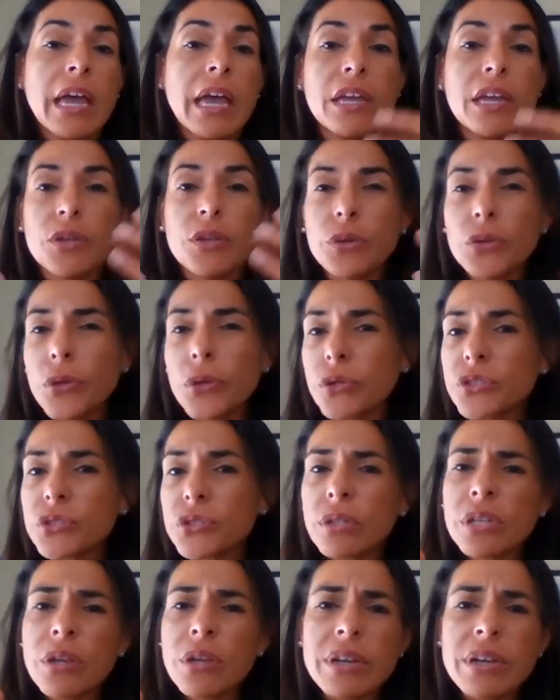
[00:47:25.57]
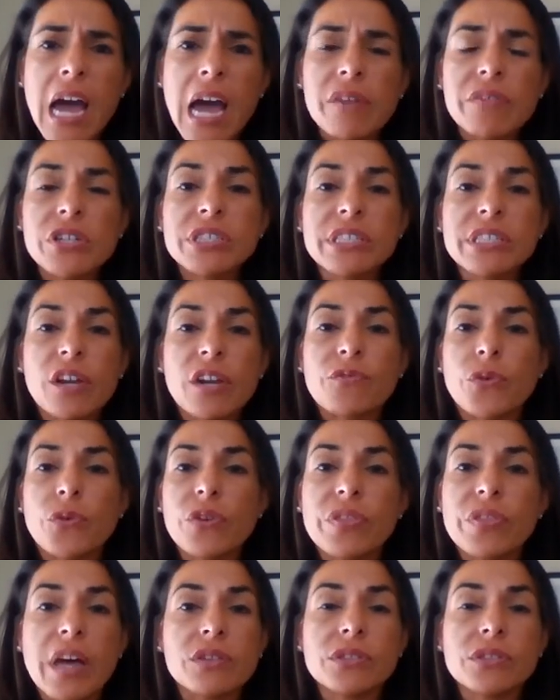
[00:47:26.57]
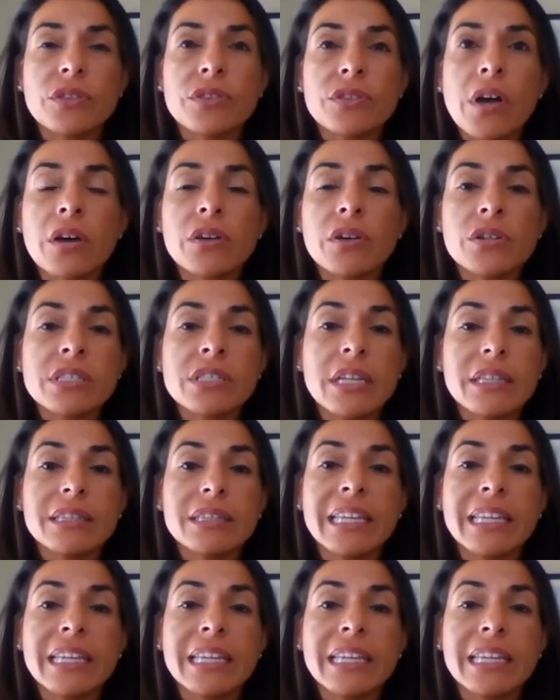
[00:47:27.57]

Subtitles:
and you usually on average get $4,000.